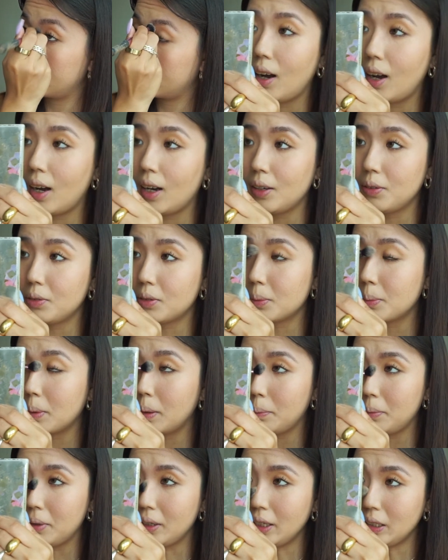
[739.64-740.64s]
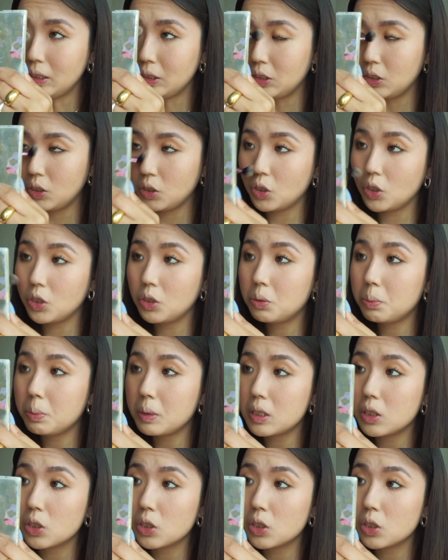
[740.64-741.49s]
I remember I used to be